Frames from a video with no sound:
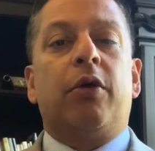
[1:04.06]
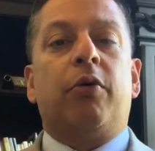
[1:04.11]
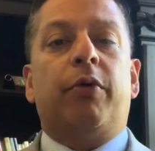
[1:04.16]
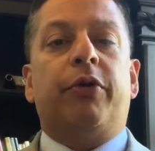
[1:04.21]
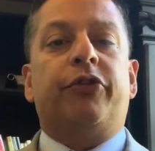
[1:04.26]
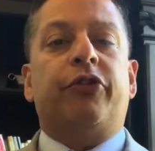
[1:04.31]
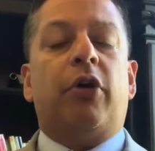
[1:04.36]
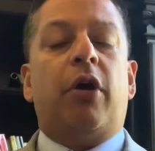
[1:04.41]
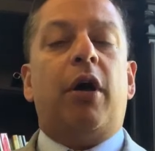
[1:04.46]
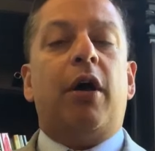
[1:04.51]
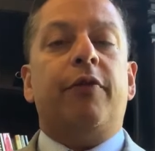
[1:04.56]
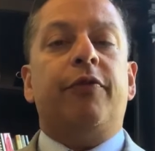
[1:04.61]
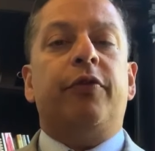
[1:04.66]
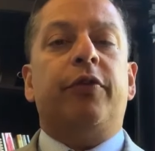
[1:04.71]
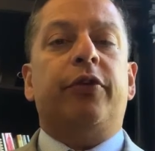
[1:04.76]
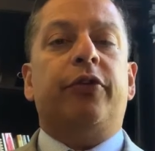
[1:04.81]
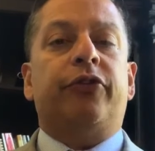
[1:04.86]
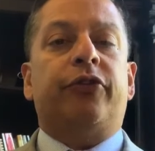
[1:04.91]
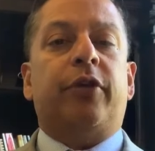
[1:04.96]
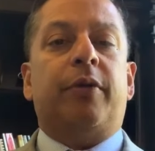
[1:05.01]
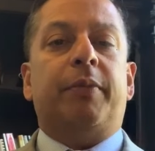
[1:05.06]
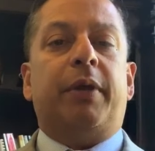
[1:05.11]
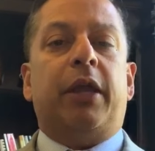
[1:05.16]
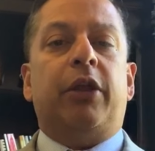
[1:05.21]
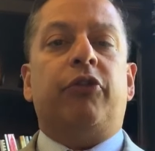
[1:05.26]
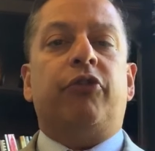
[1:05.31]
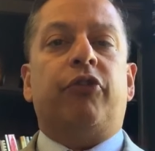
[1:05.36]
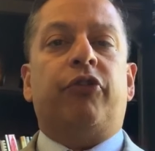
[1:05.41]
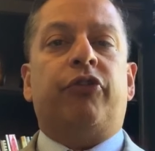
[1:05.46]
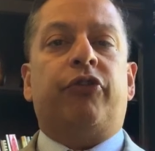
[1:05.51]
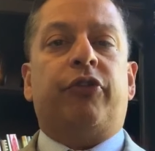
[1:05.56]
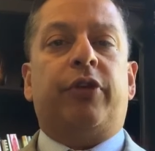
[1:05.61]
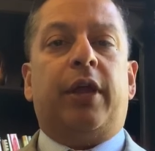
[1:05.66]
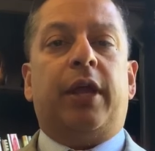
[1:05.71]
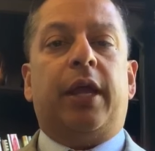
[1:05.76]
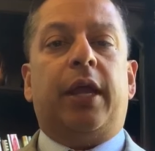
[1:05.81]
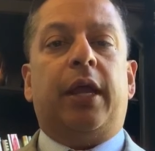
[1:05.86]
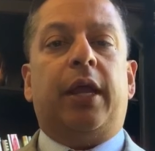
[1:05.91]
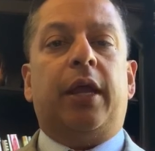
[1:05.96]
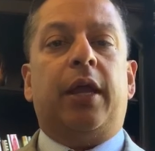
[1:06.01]
which offers some
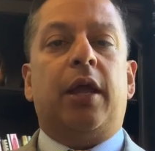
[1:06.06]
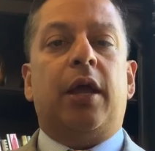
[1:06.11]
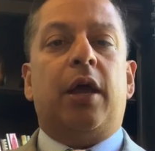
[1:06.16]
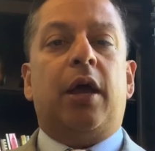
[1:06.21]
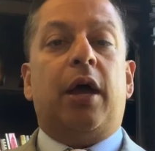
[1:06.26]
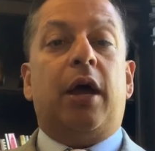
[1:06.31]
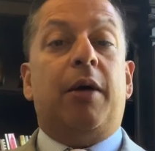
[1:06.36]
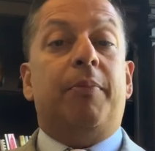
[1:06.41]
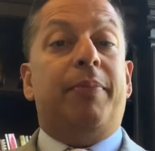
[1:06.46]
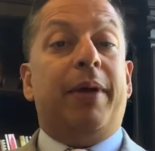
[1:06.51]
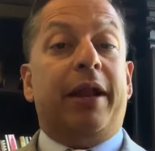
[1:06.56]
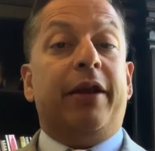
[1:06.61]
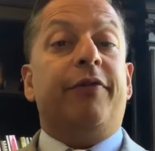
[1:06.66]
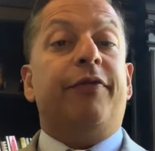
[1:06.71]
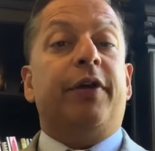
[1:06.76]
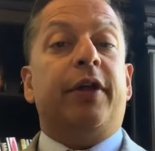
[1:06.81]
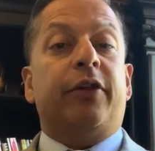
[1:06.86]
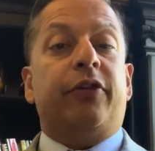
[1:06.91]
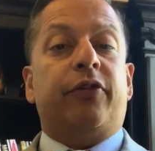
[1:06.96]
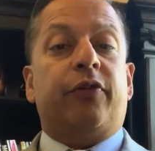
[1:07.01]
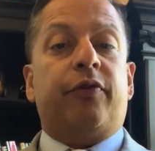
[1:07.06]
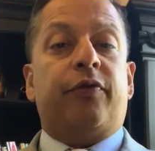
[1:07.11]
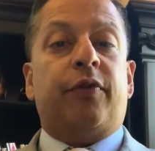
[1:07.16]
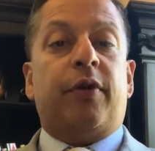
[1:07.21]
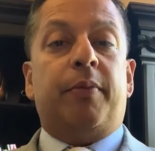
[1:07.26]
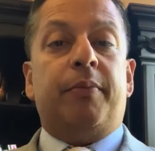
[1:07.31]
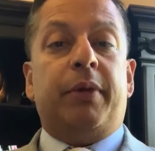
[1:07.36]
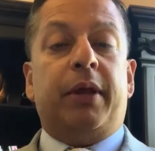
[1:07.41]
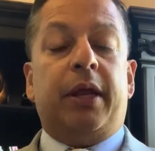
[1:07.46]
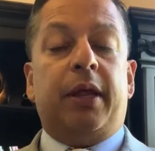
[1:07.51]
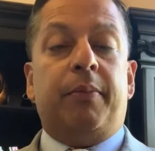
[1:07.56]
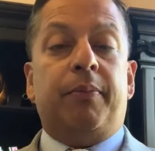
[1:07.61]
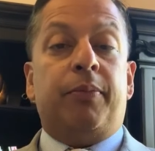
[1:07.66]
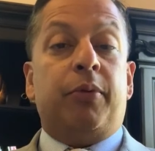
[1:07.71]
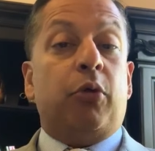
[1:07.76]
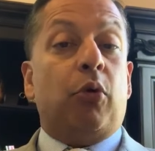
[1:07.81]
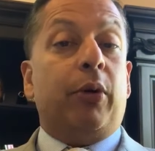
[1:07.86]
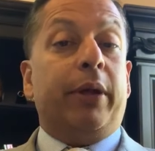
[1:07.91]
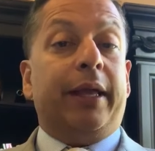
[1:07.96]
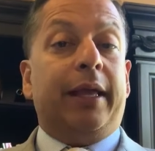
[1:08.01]
interesting uh, benefits from an
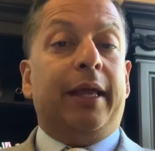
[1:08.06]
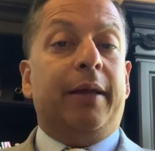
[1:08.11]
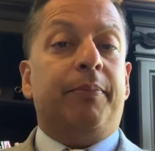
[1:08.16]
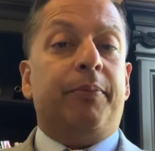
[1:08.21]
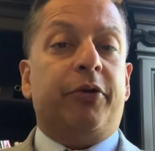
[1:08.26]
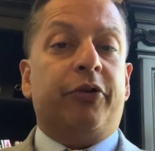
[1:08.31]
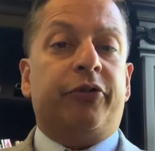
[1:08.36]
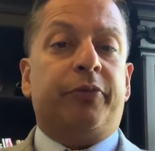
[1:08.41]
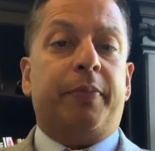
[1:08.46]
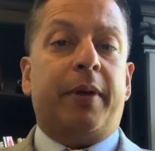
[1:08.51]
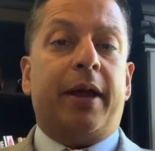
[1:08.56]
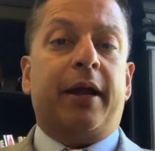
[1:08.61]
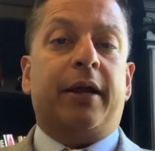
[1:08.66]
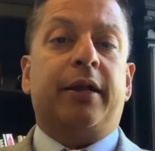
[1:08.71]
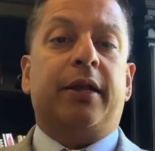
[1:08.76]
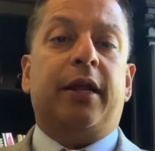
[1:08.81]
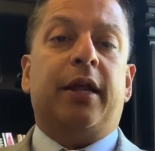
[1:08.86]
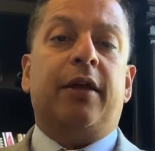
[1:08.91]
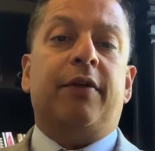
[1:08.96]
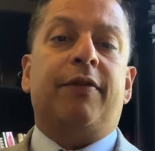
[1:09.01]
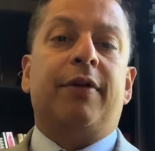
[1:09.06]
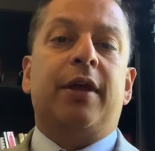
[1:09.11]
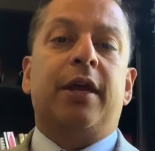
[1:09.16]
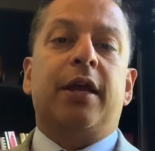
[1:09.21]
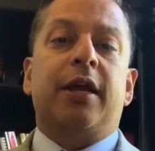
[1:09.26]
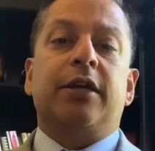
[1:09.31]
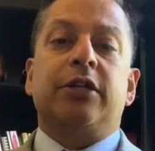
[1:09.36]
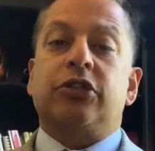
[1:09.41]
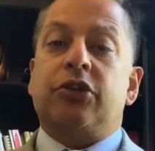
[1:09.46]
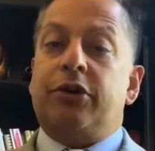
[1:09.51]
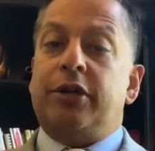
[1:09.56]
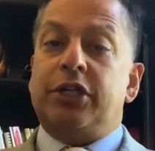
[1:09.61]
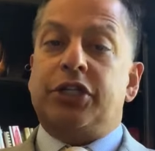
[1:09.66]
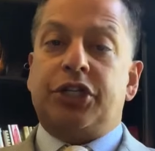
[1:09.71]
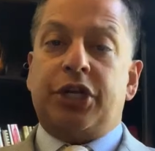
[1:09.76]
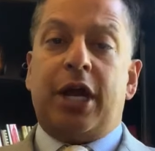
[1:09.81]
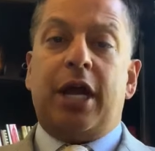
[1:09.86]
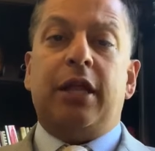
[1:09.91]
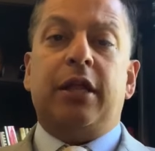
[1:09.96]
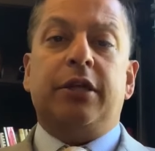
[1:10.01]
employee perspective, certain
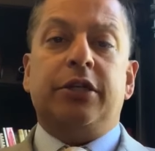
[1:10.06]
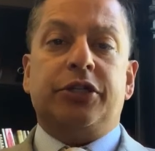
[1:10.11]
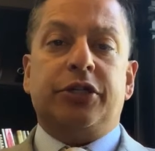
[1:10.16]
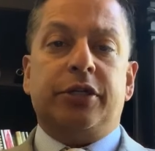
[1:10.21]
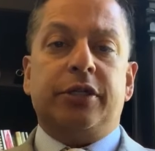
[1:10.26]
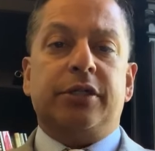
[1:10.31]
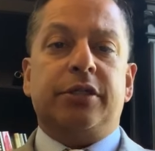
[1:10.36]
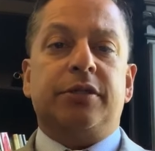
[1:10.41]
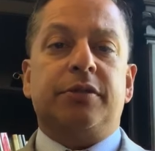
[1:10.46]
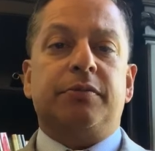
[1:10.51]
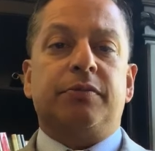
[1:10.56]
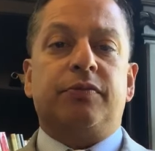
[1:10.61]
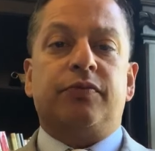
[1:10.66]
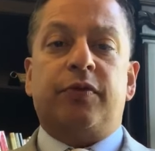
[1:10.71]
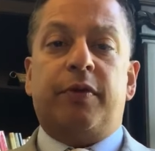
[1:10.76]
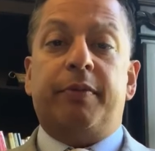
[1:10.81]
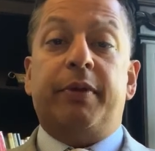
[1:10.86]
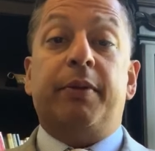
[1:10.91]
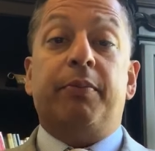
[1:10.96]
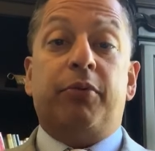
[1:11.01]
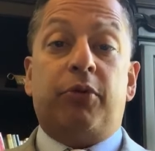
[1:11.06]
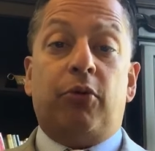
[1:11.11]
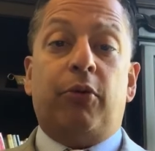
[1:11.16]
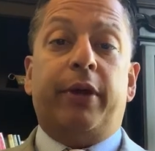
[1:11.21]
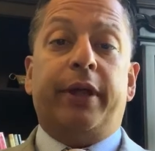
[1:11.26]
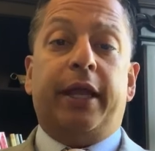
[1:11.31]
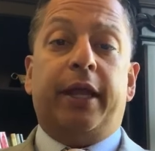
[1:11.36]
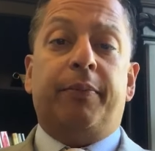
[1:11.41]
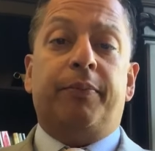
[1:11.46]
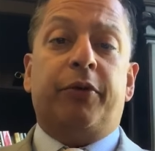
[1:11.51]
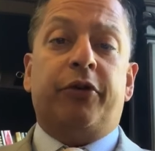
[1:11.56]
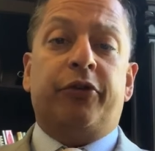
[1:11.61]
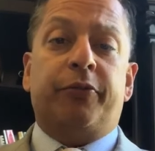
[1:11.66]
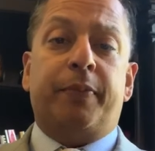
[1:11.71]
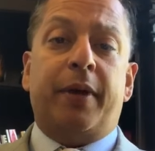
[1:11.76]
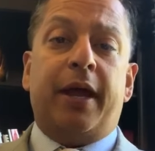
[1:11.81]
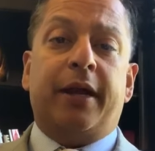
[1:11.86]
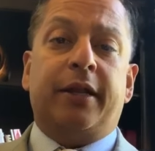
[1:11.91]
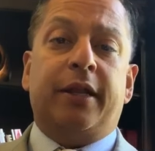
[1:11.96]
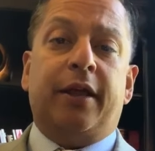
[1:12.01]
challenges from an employee
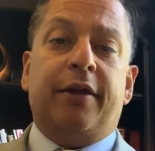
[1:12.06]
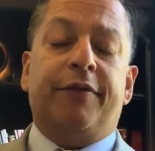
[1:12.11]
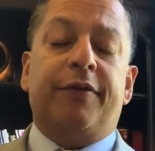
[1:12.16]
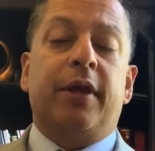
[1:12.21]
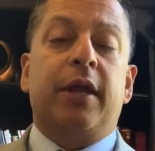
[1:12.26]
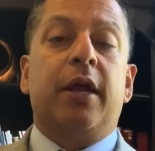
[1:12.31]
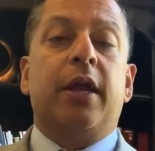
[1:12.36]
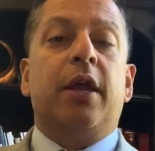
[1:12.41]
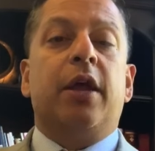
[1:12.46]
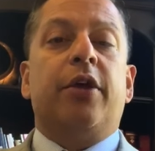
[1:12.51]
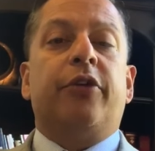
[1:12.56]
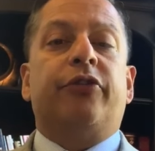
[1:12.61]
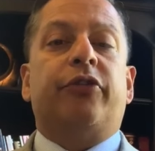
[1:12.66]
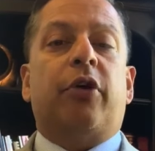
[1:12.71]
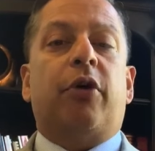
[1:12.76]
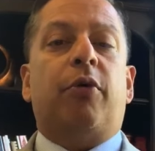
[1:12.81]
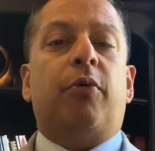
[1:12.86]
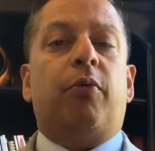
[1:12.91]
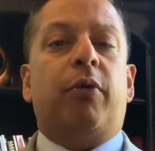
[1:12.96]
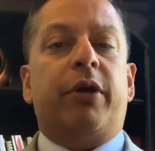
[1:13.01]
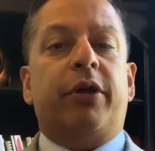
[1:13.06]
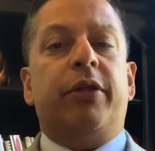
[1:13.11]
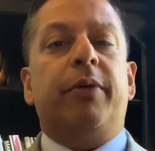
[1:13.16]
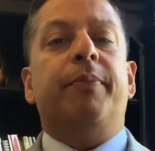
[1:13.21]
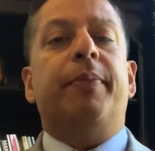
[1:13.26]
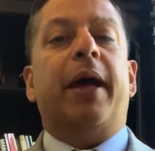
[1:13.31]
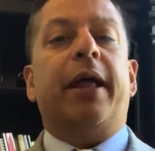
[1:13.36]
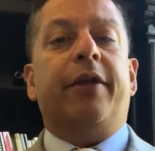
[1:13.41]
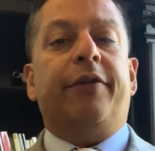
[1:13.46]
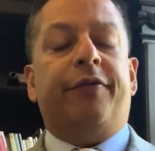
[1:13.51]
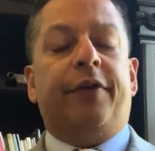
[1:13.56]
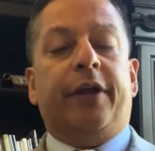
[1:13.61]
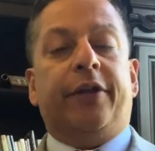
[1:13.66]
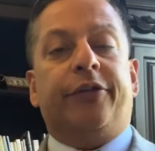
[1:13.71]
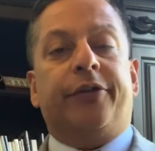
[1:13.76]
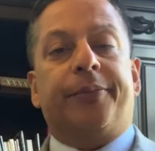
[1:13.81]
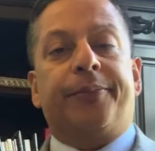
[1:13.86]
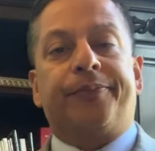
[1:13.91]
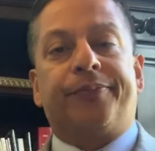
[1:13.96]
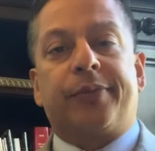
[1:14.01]
perspective. So what are the
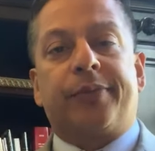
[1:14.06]
benefits?